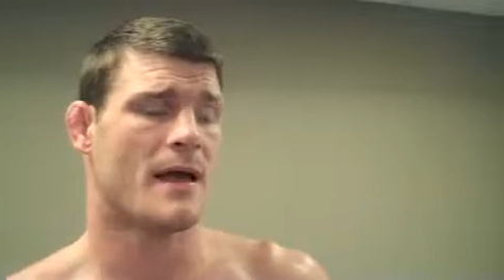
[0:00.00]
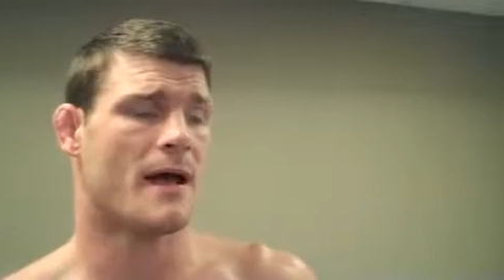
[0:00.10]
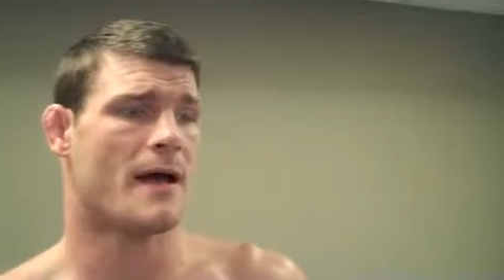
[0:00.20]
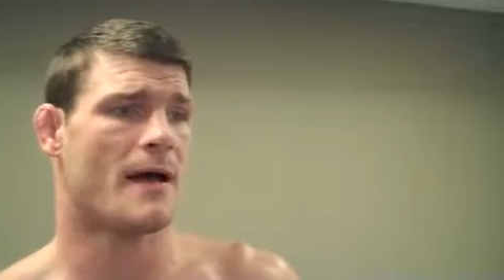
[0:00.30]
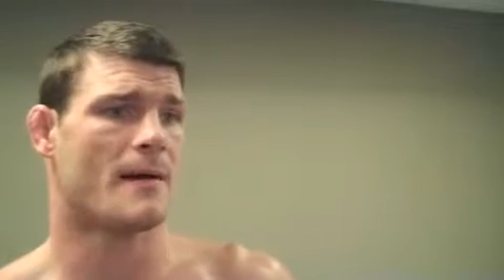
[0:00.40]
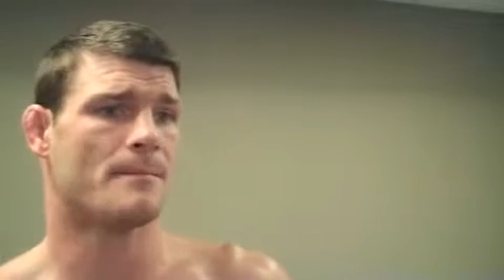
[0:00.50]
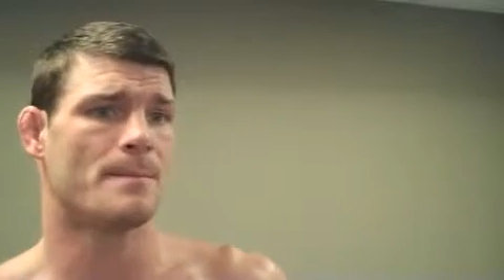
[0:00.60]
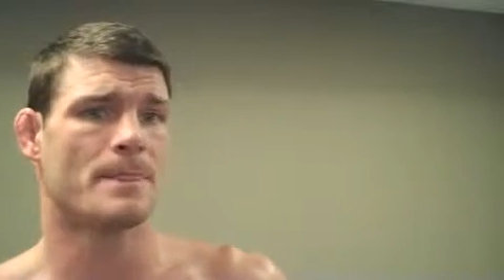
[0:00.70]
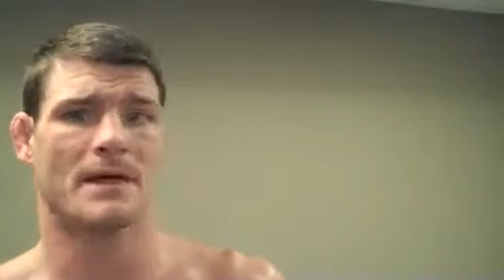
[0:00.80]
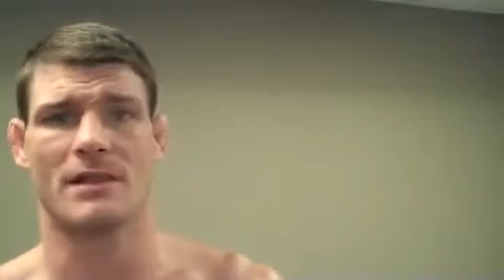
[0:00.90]
And
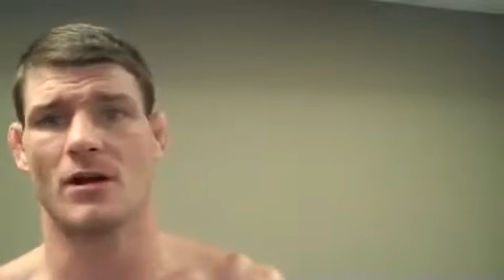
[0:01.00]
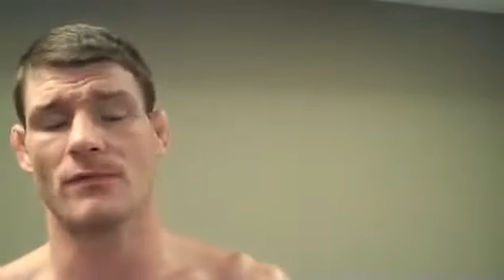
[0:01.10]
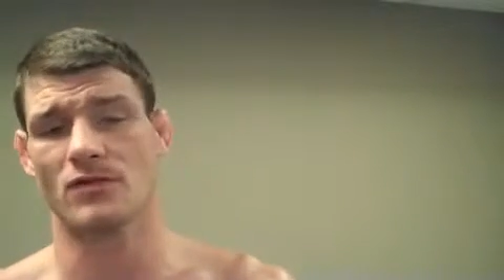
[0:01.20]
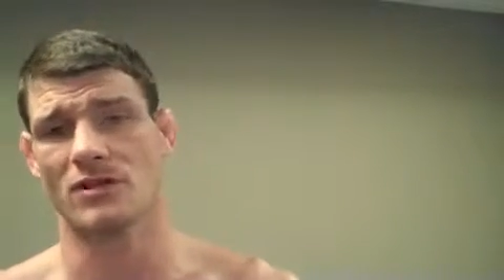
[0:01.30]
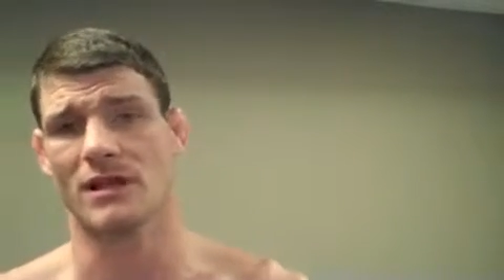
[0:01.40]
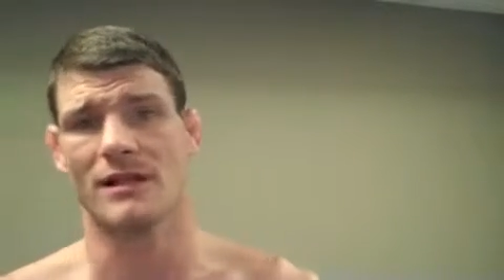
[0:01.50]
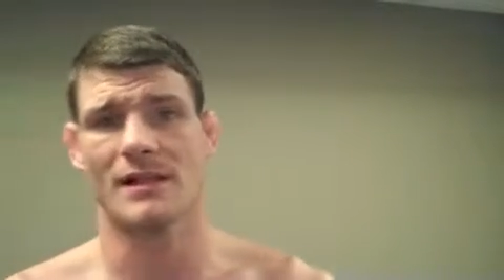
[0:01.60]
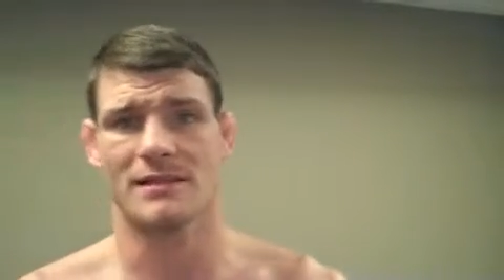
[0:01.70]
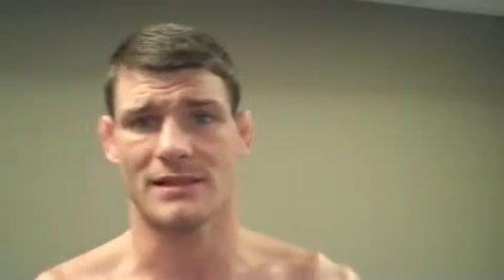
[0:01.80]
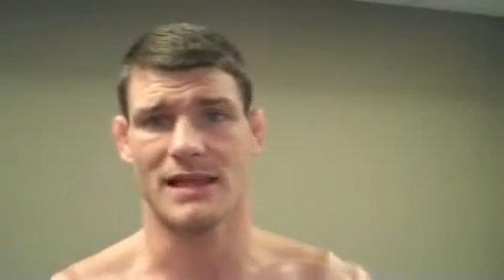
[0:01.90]
then obviously
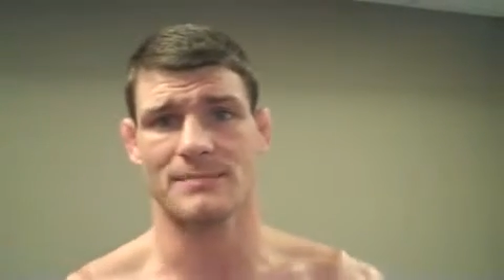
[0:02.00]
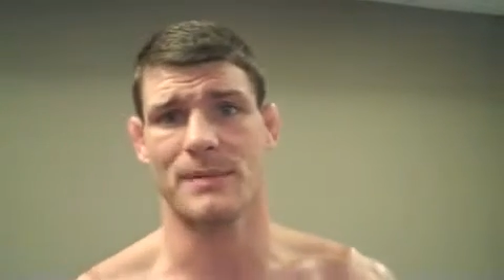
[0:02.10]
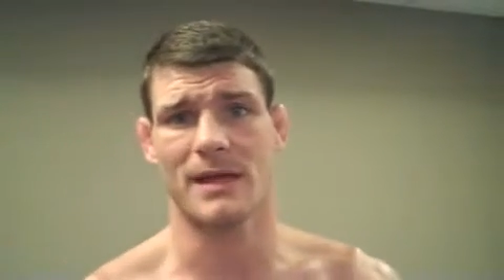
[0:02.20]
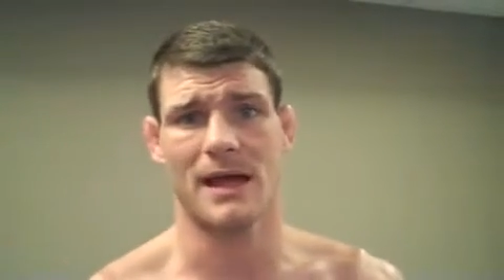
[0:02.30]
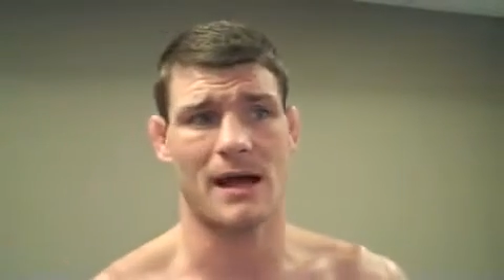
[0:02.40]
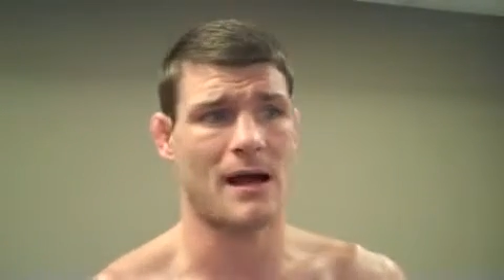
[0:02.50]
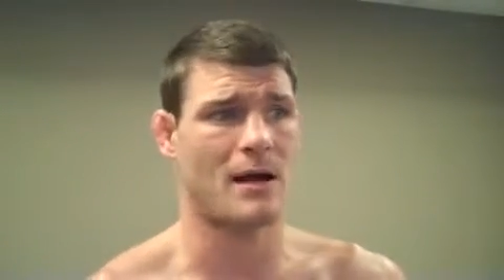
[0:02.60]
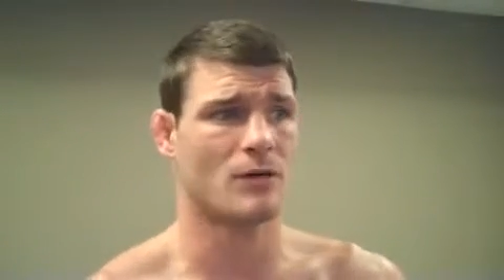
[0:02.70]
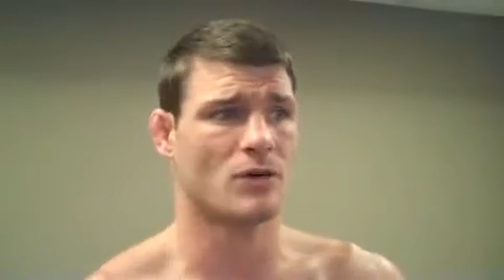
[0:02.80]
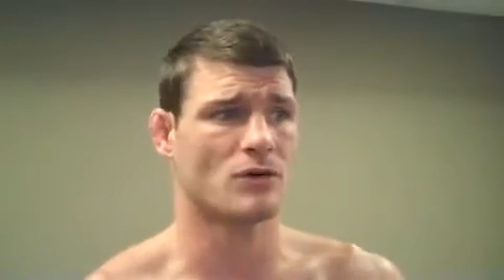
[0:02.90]
the last bit
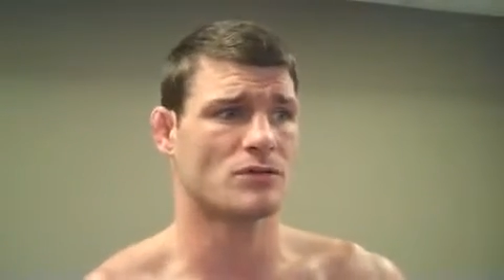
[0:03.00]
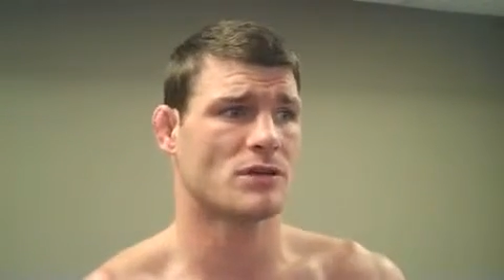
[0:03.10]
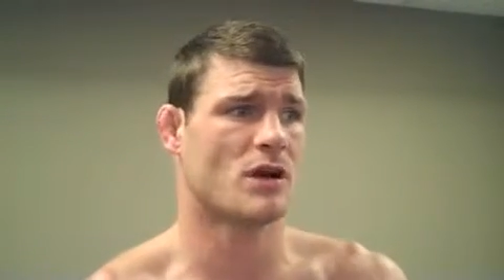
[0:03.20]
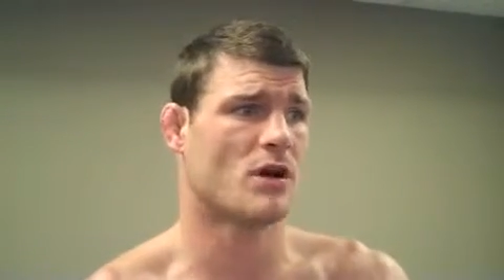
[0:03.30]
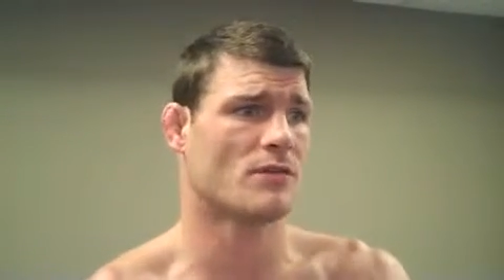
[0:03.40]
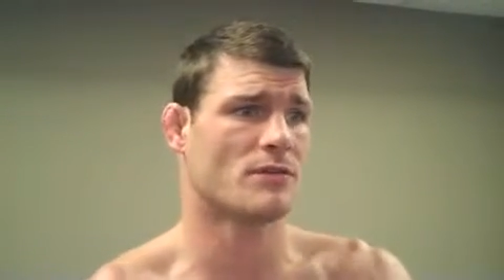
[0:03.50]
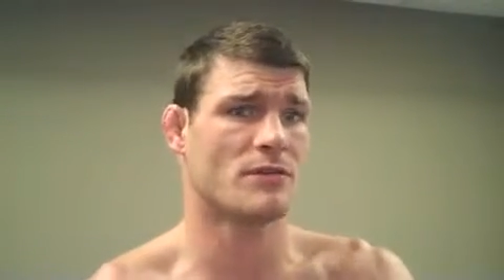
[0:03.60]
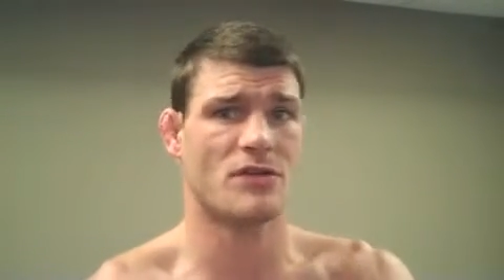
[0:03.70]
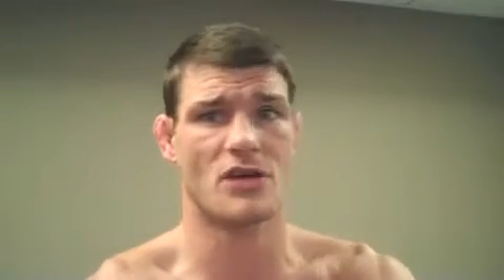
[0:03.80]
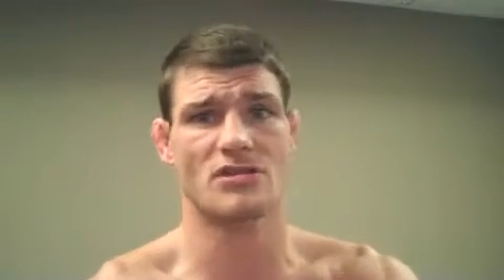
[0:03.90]
I'll cut on
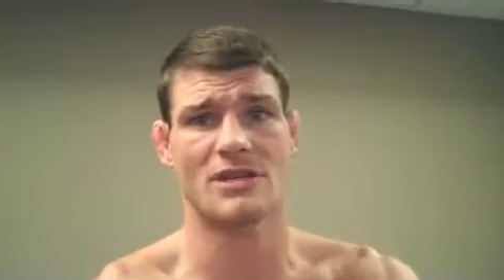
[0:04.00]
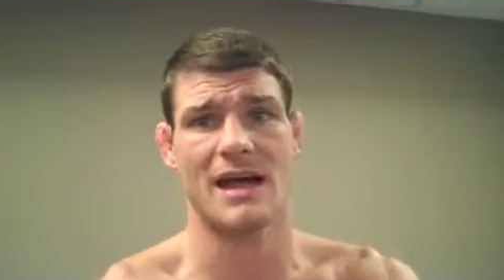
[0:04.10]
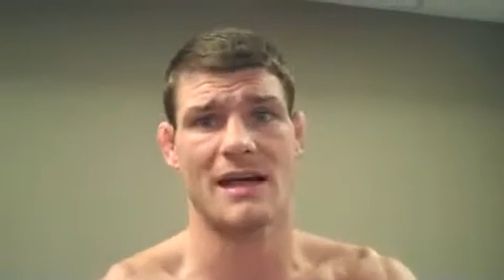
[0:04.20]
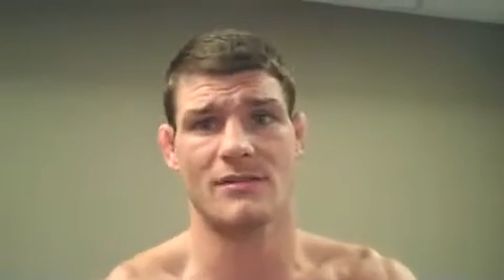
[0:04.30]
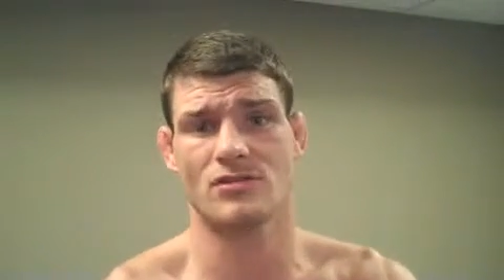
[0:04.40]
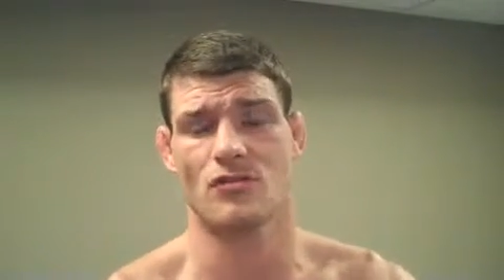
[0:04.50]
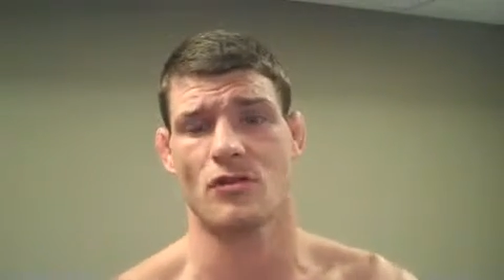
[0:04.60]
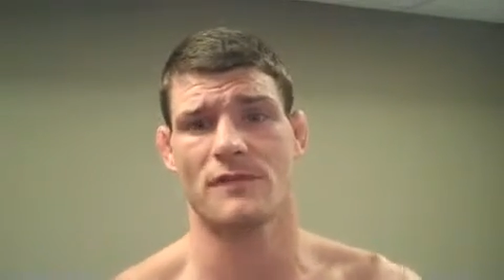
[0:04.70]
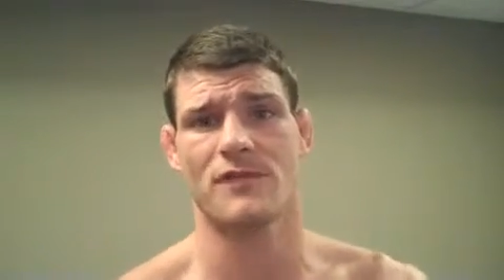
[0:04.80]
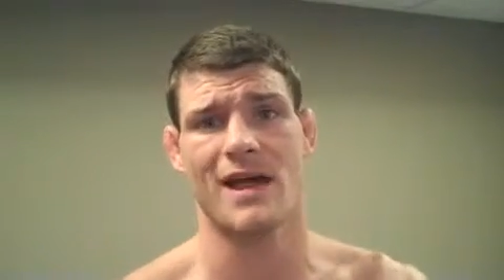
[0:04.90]
Thursday night,
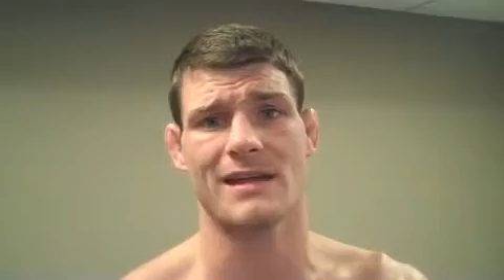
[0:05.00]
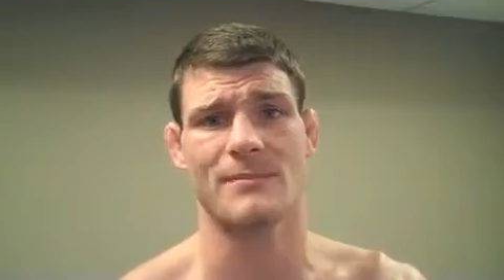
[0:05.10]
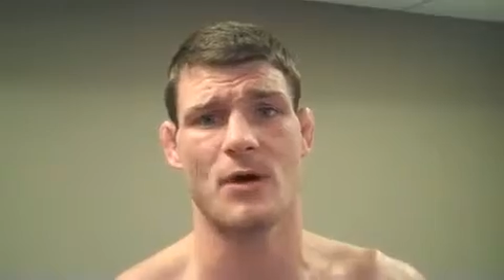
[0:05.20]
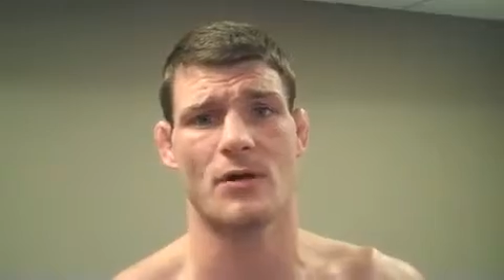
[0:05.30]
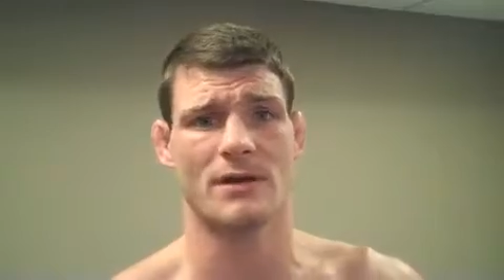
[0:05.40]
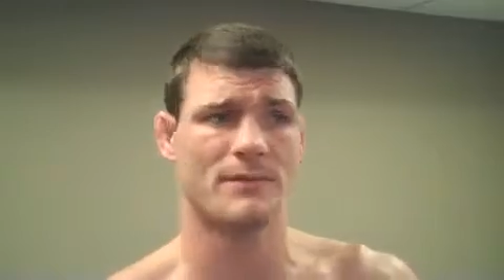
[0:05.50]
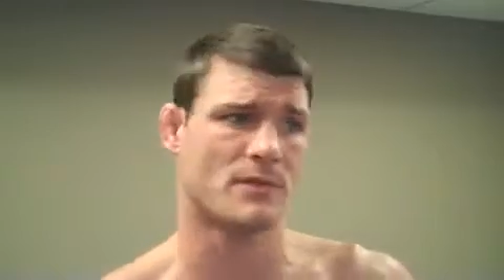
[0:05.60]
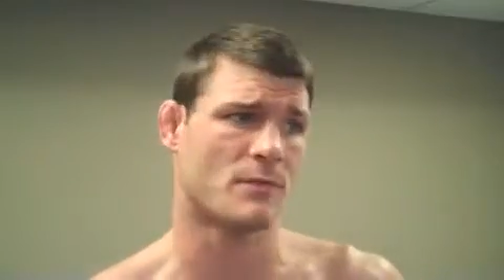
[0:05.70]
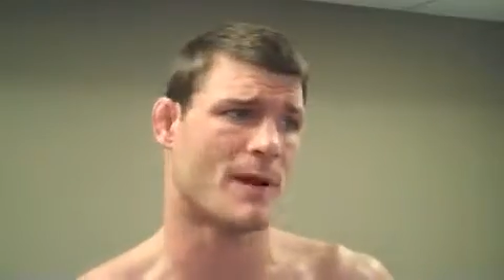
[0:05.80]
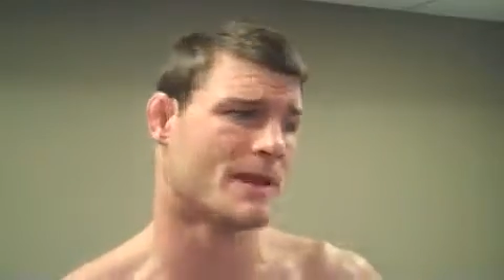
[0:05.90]
stroke Friday morning for
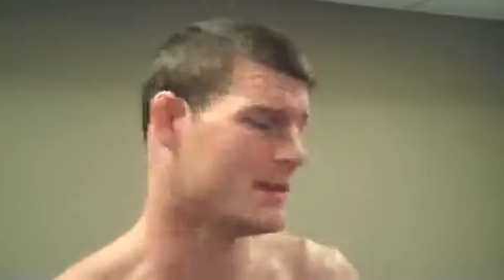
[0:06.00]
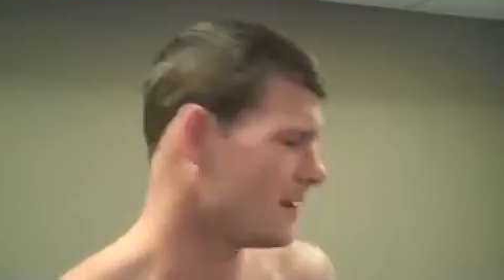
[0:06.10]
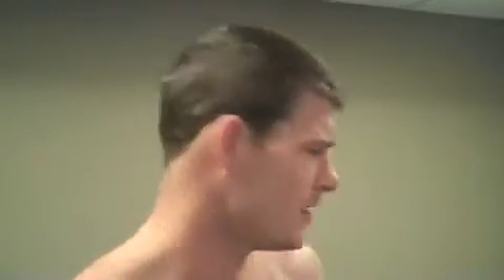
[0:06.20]
the weighing.